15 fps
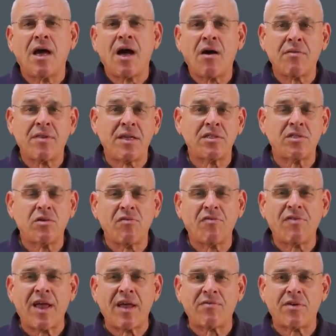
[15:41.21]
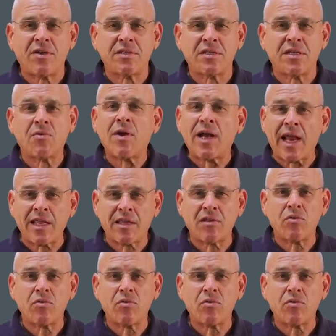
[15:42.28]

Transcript: how these two flavors relate